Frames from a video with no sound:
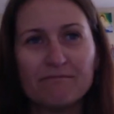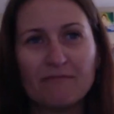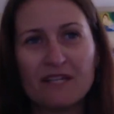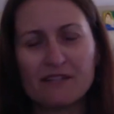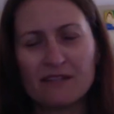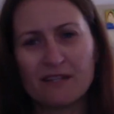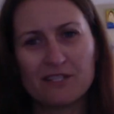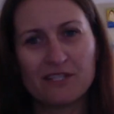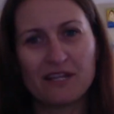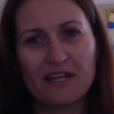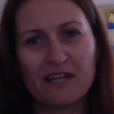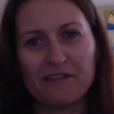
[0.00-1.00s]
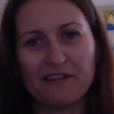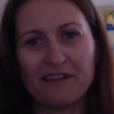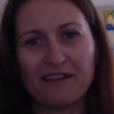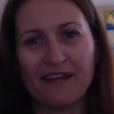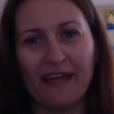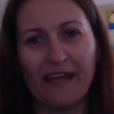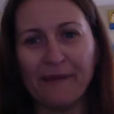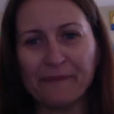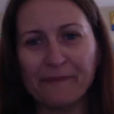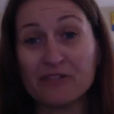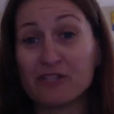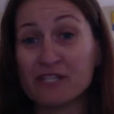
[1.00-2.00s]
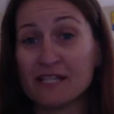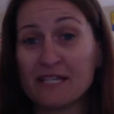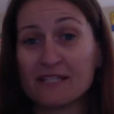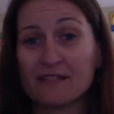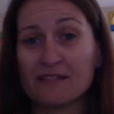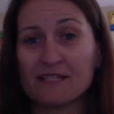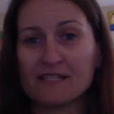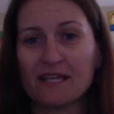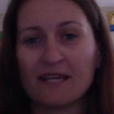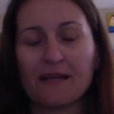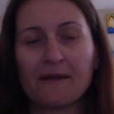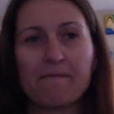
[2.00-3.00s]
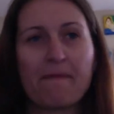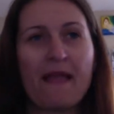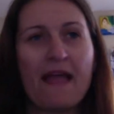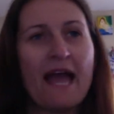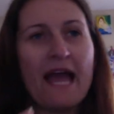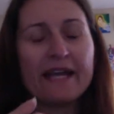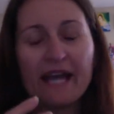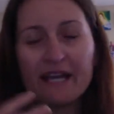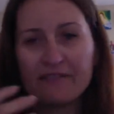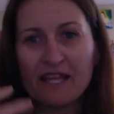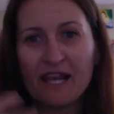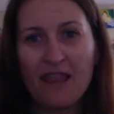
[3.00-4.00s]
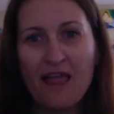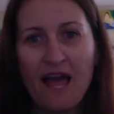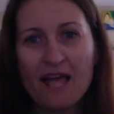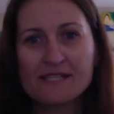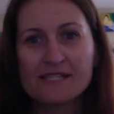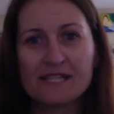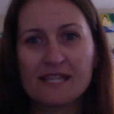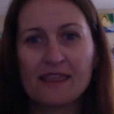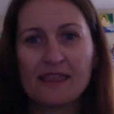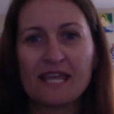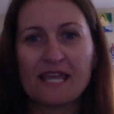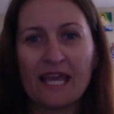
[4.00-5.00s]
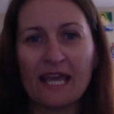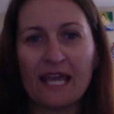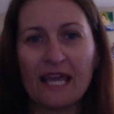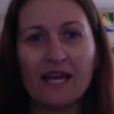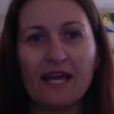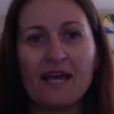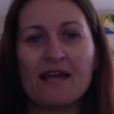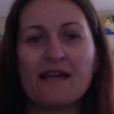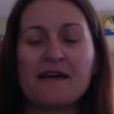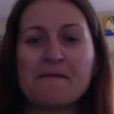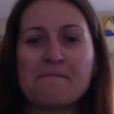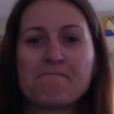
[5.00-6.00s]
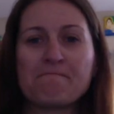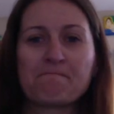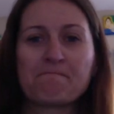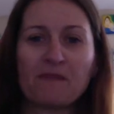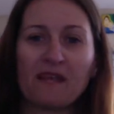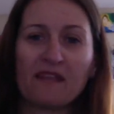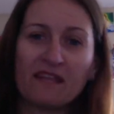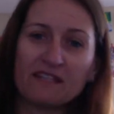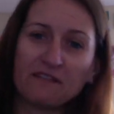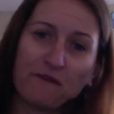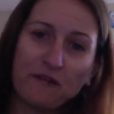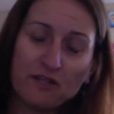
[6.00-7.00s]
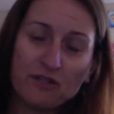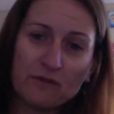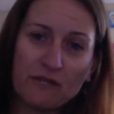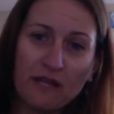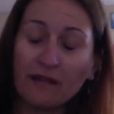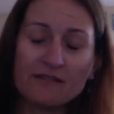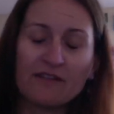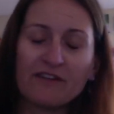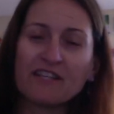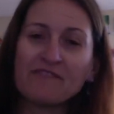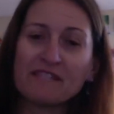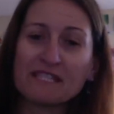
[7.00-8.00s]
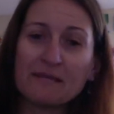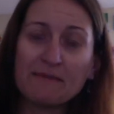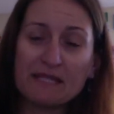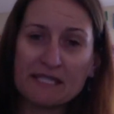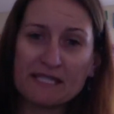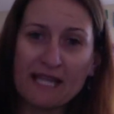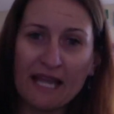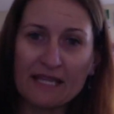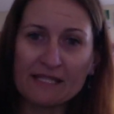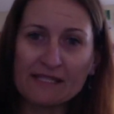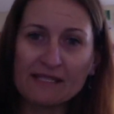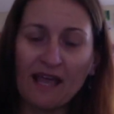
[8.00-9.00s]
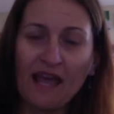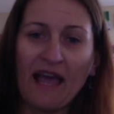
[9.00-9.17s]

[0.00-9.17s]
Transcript: So that's just kind of a interesting statistic. And kind of the last thing that the vestibular sense